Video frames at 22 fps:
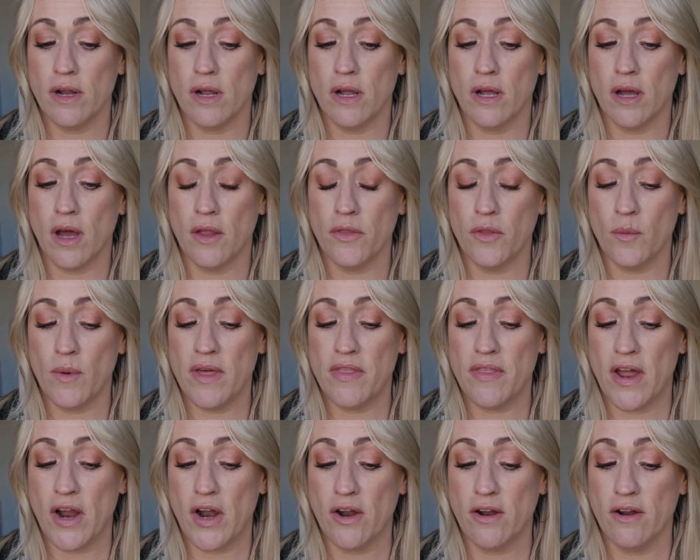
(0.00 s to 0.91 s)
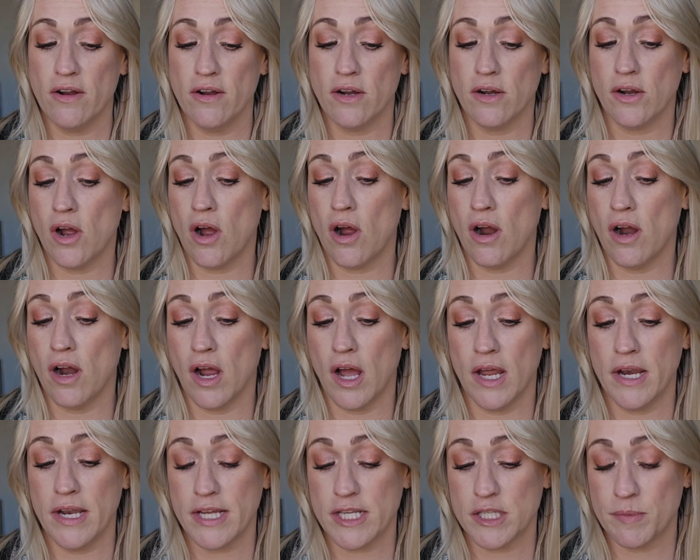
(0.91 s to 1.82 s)
on the way there, her car
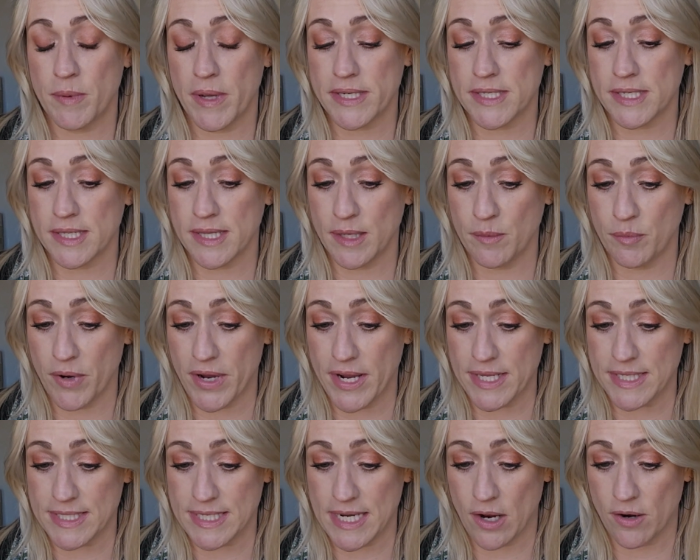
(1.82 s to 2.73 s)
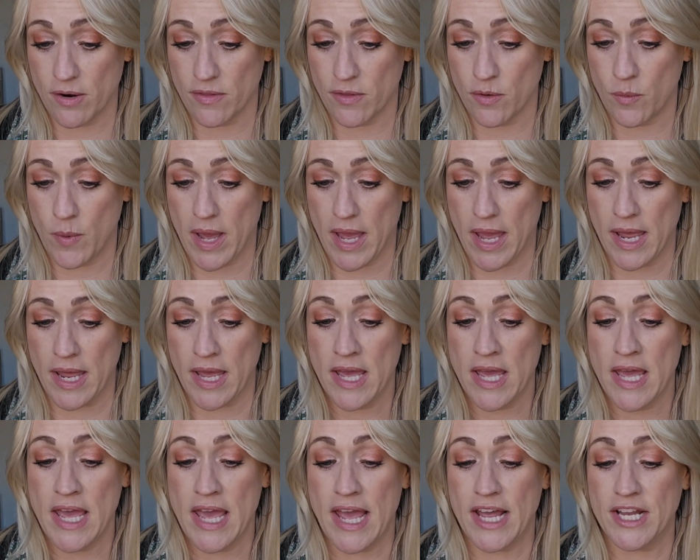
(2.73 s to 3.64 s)
unexpectedly breaks down on the way,
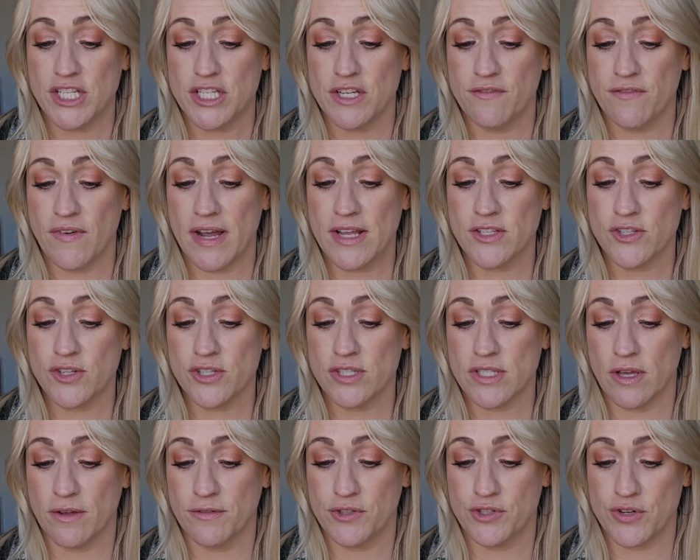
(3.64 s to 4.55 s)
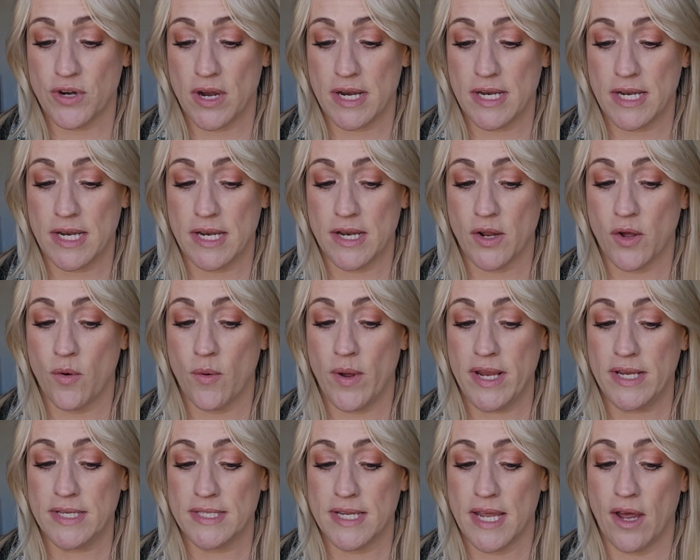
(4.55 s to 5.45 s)
and she finds herself stranded in a
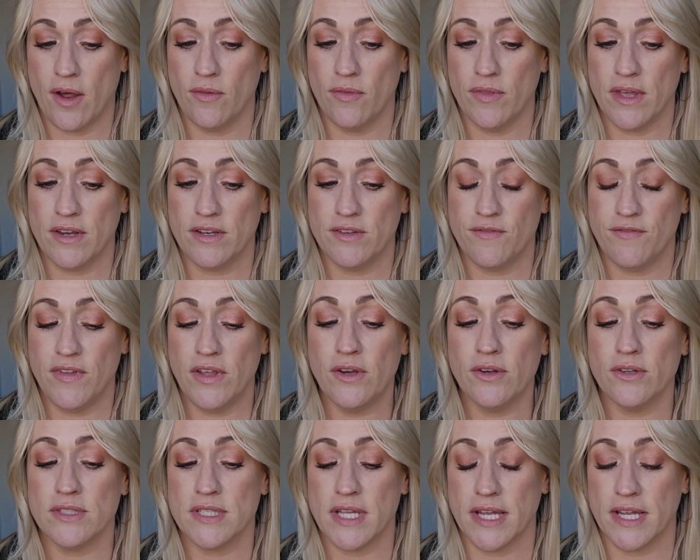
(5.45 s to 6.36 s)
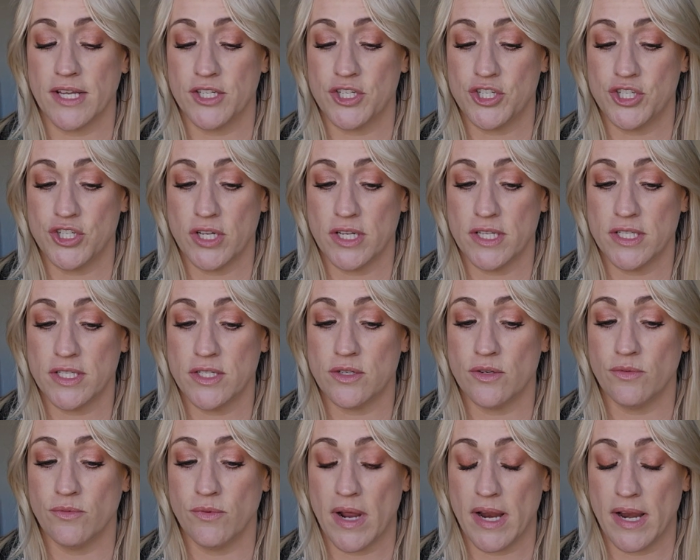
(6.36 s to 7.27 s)
quaint town that feels like it's just
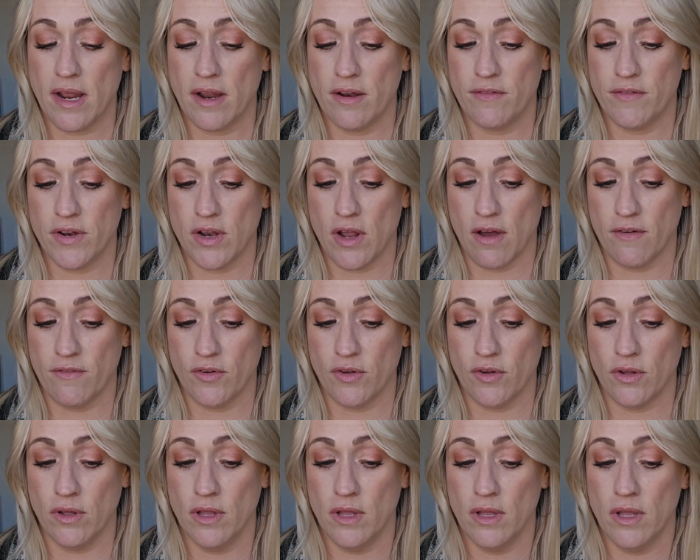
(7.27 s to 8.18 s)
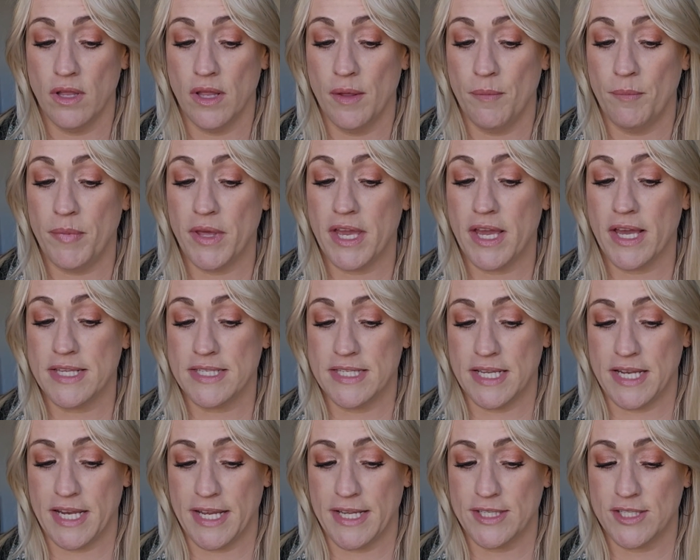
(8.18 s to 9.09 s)
right out of a novel, because
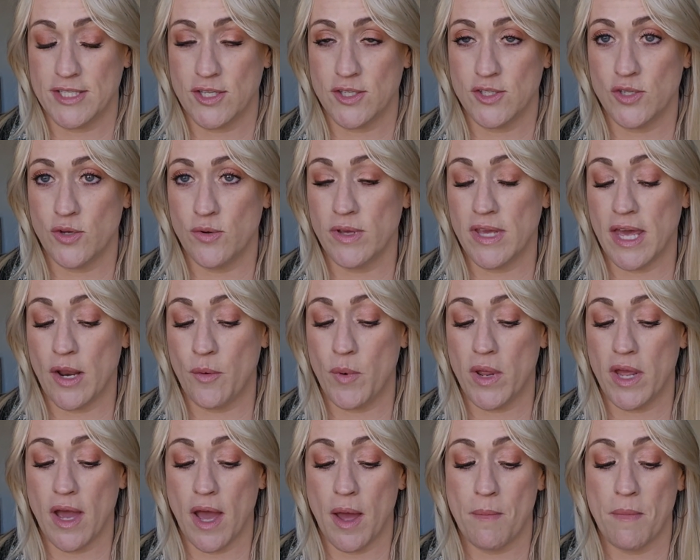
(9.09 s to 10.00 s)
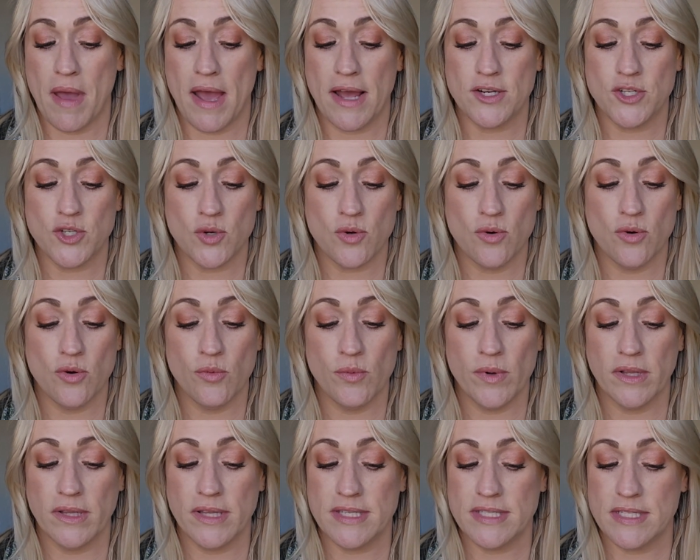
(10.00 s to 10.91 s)
it is. So again, we got magical
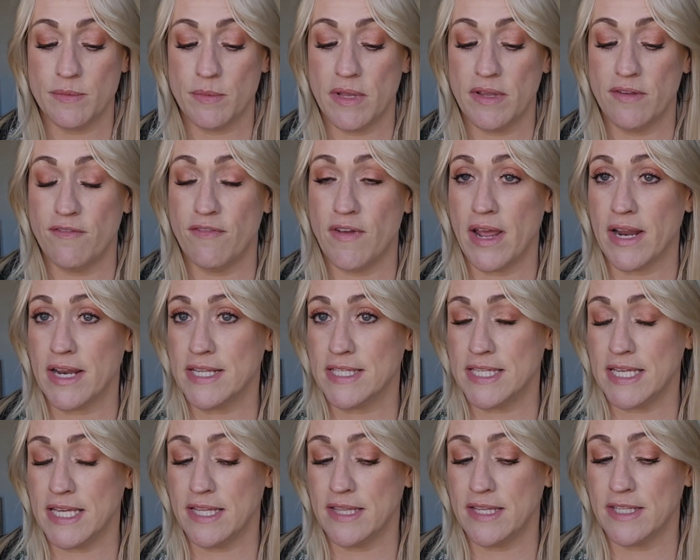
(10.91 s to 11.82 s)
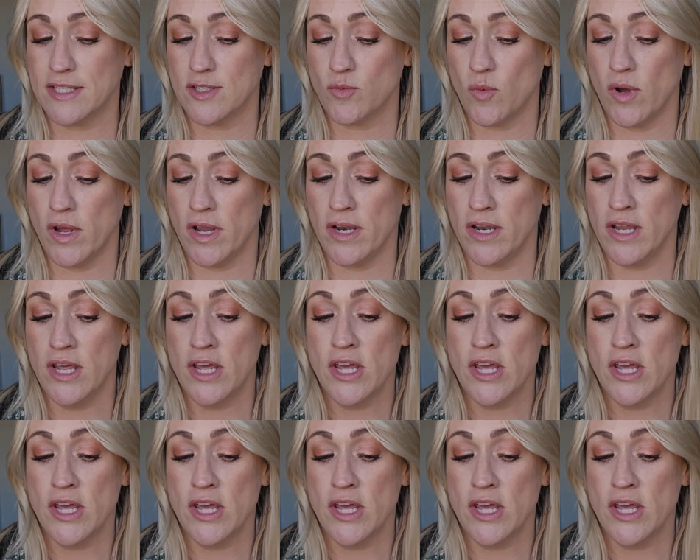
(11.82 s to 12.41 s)
realism and fantasy in this one.